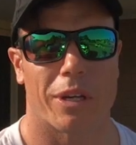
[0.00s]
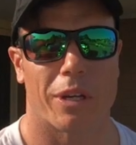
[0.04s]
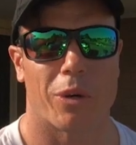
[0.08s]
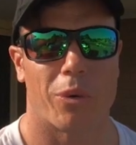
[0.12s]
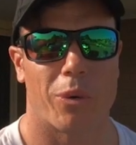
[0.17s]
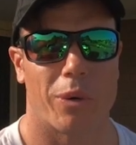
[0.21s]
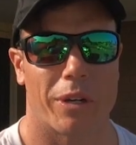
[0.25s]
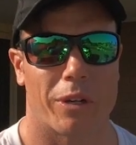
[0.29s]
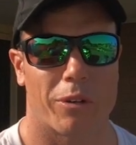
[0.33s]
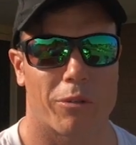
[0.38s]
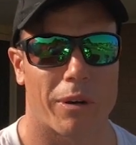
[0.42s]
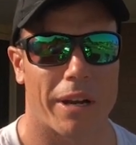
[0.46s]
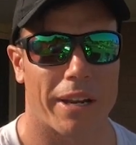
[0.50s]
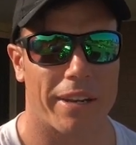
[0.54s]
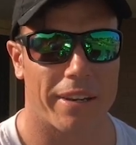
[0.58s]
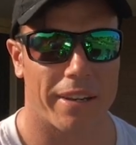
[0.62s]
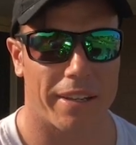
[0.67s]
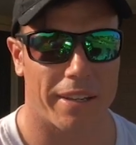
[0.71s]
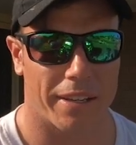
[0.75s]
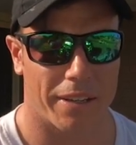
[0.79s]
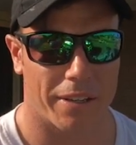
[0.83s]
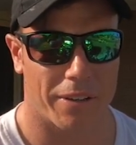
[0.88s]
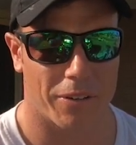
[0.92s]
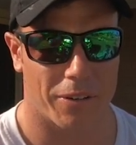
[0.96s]
you a quick
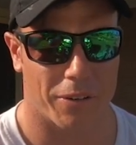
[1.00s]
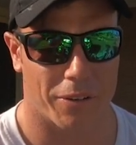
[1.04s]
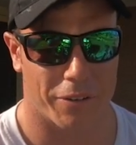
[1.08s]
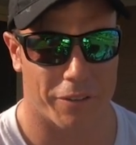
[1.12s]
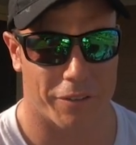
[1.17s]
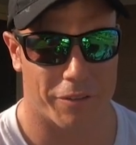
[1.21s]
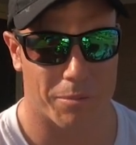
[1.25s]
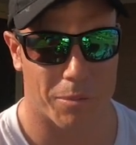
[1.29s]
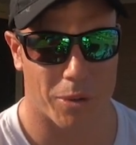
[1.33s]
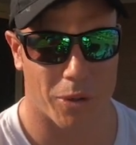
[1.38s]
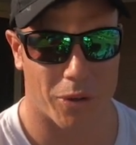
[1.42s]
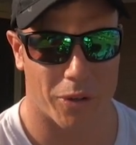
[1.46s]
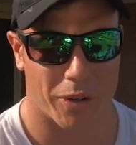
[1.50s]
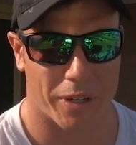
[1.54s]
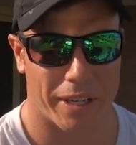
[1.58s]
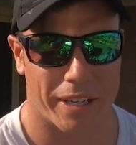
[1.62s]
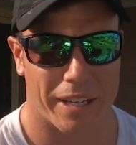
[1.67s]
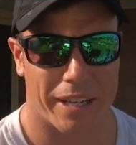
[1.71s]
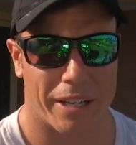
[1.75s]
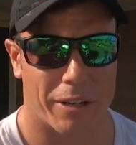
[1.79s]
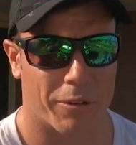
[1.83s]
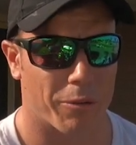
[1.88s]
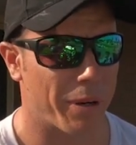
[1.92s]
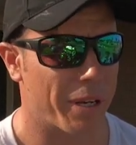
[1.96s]
rundown of
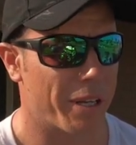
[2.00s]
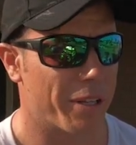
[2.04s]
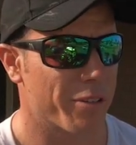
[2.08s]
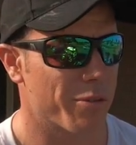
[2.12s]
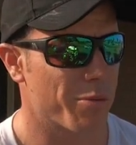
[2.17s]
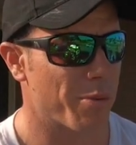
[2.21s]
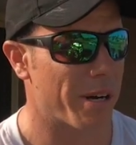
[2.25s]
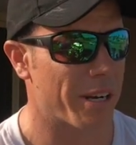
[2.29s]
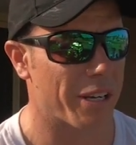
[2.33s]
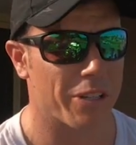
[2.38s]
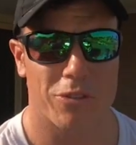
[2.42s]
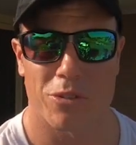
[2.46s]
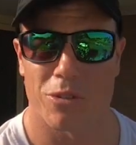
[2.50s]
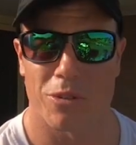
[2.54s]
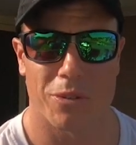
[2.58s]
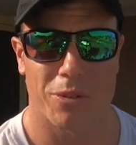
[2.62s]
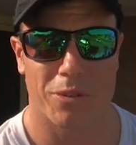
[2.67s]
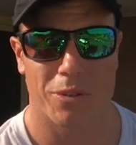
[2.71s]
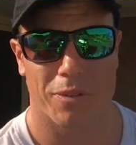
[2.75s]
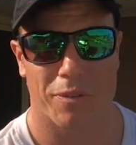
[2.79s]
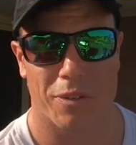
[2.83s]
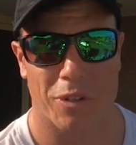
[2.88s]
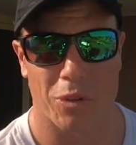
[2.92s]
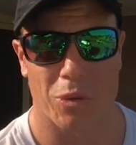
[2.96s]
my rounds 1 and
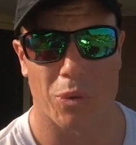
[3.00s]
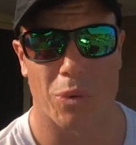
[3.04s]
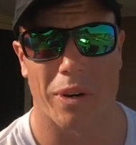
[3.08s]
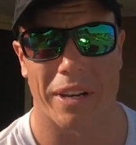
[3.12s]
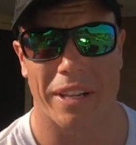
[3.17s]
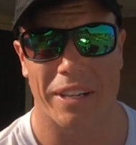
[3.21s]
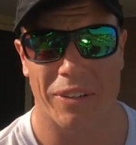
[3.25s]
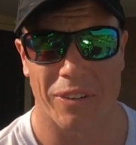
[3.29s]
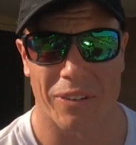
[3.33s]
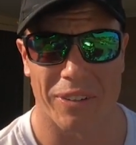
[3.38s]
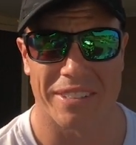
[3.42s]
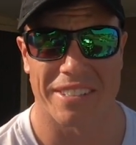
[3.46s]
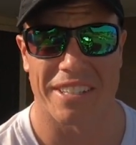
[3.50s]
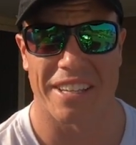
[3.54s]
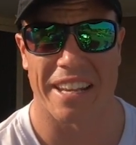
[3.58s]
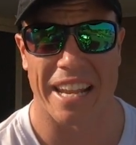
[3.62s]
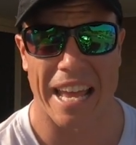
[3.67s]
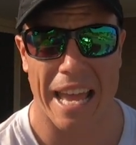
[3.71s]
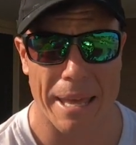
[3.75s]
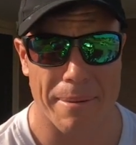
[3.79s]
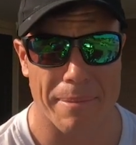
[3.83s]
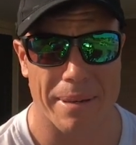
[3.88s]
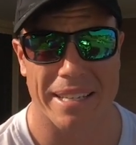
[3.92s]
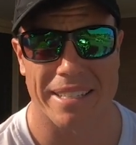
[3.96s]
2 of the
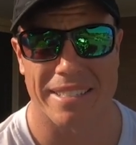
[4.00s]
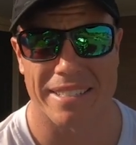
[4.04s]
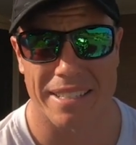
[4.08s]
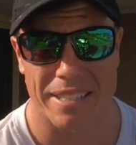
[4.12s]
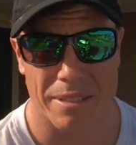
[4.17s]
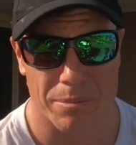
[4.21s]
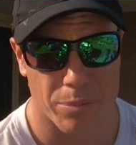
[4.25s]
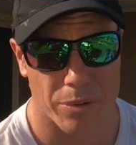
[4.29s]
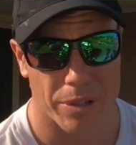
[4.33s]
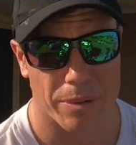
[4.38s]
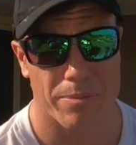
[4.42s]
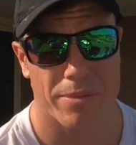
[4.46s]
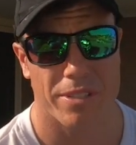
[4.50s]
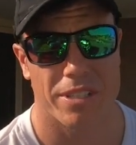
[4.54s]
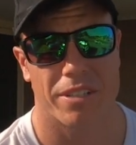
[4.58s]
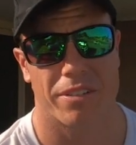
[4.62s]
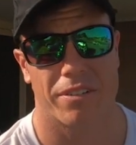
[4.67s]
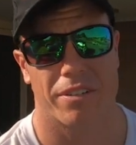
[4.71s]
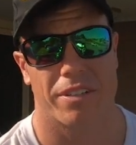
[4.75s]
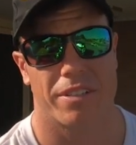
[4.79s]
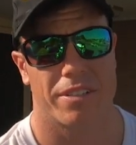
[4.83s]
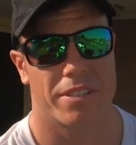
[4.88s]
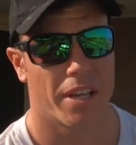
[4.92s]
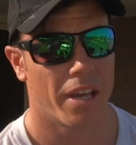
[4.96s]
2019 ABT Bream
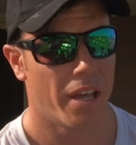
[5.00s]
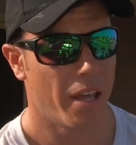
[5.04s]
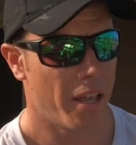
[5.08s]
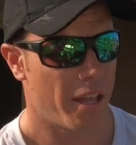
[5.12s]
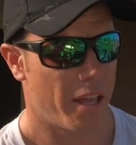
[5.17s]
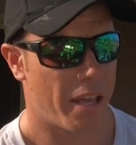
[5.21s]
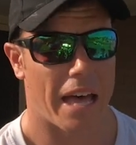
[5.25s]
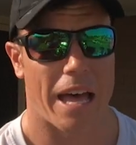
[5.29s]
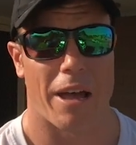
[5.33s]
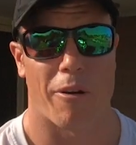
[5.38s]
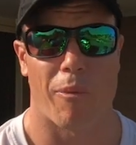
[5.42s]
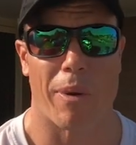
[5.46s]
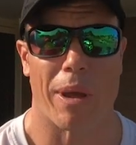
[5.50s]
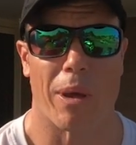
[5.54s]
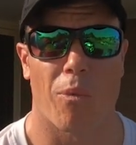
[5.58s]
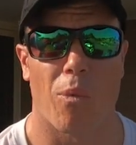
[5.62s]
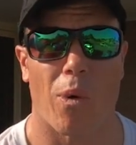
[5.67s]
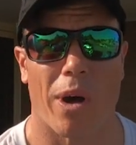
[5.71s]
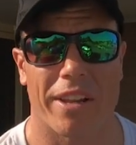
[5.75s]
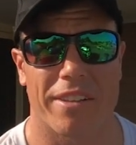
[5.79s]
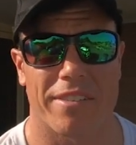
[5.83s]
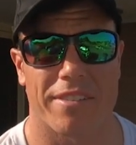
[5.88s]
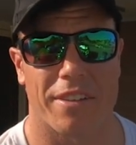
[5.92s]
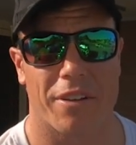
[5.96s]
series.
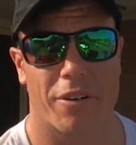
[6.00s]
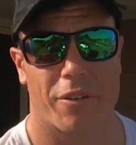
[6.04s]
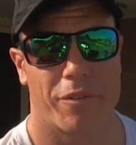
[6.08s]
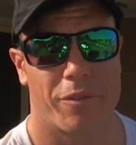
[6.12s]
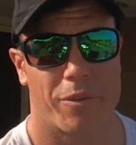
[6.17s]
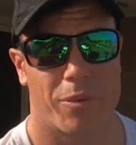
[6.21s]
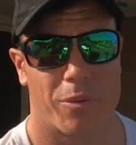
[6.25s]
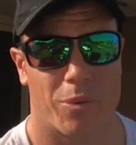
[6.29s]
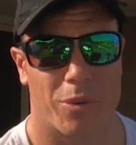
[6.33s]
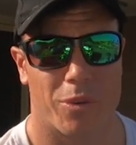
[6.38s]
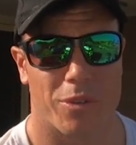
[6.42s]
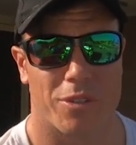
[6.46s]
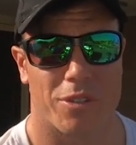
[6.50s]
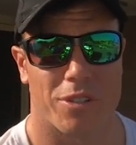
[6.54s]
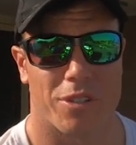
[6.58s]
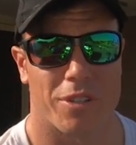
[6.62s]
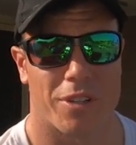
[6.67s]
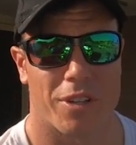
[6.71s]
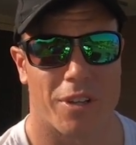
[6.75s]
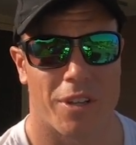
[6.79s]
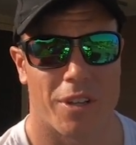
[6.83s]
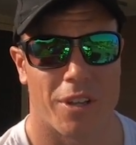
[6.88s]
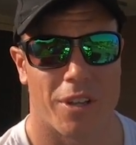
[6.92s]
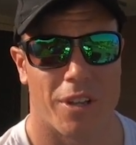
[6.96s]
Round 1 itself
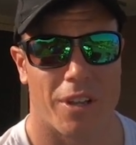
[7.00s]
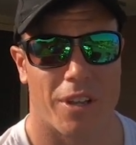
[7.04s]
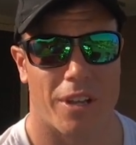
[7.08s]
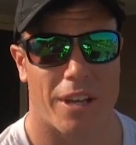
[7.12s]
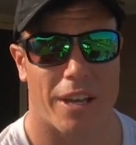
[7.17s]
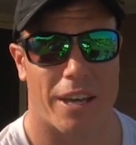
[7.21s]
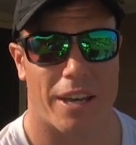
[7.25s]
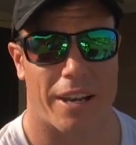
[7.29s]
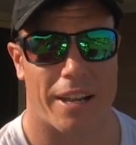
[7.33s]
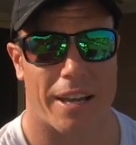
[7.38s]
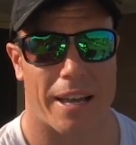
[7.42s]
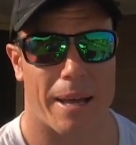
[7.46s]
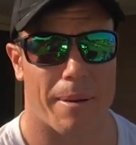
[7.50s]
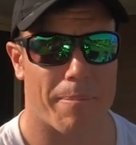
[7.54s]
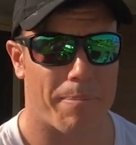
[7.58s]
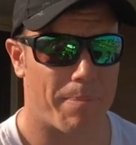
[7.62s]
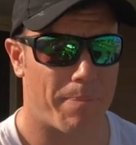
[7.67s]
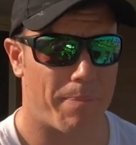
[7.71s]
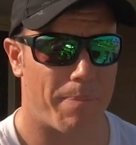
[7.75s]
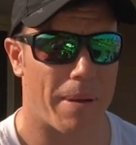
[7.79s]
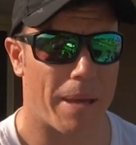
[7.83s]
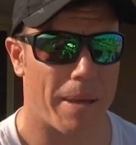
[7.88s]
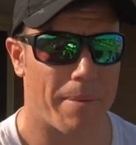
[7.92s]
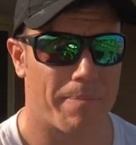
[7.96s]
was at
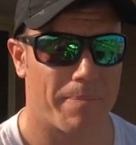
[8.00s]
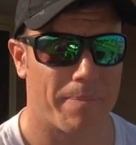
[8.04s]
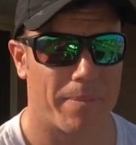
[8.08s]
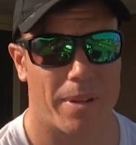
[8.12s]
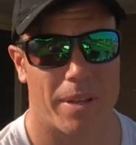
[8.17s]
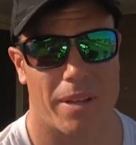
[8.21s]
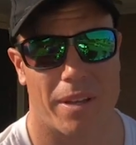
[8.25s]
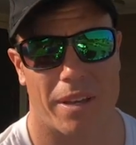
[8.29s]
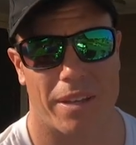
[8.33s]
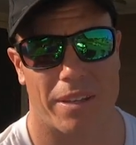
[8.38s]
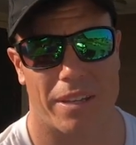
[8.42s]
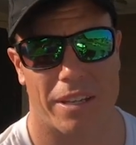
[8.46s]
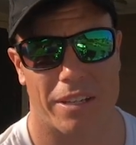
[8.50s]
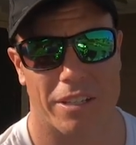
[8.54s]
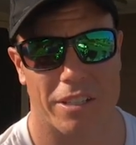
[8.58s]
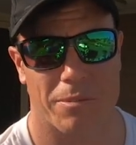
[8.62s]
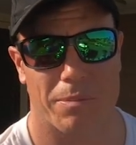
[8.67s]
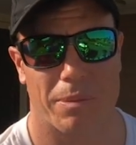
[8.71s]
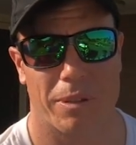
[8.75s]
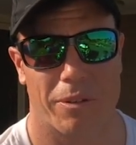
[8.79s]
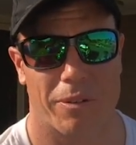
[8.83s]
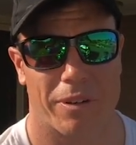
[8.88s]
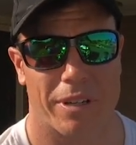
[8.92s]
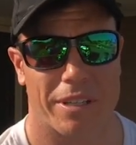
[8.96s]
Bemm, and then
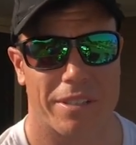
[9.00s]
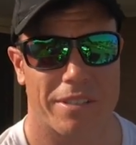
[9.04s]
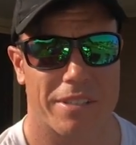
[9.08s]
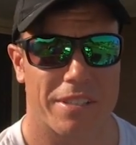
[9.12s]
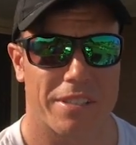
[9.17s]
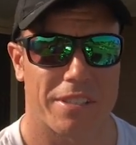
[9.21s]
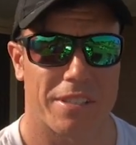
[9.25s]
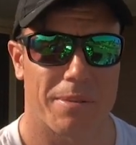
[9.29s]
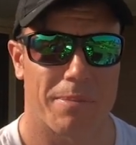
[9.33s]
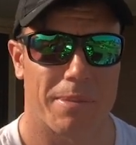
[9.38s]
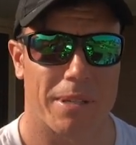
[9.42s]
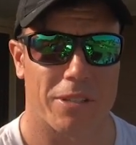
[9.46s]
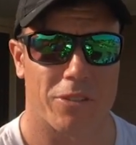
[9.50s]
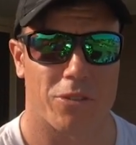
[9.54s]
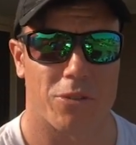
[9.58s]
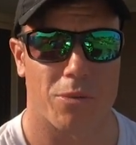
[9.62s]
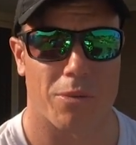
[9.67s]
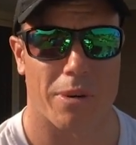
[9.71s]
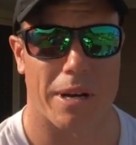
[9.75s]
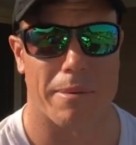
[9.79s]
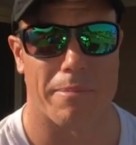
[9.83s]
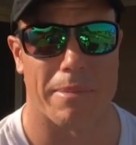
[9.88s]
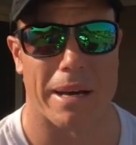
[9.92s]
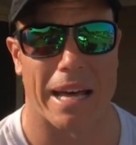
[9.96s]
a split round system
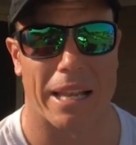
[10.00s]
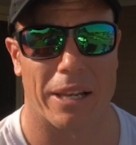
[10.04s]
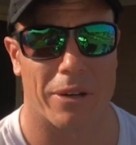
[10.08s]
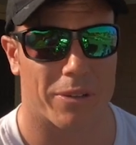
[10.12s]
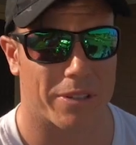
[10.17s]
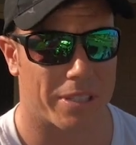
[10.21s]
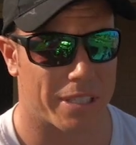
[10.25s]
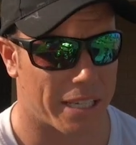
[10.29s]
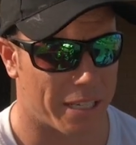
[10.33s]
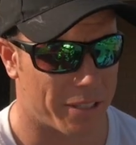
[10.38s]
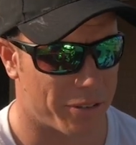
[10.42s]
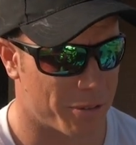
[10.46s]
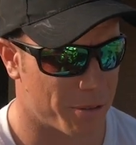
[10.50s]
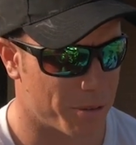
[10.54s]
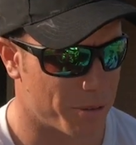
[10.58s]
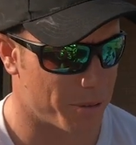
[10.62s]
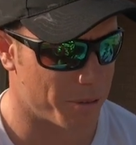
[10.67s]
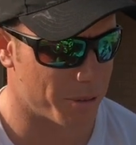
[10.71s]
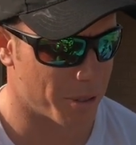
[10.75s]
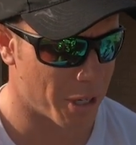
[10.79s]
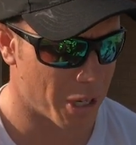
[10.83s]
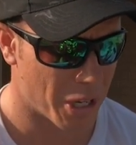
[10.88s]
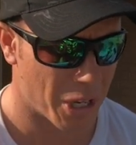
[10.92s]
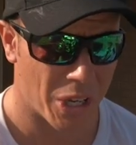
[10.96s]
into Marlo on day
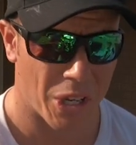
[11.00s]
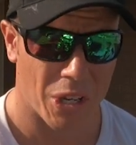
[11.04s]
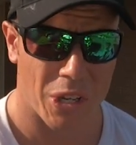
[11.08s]
2.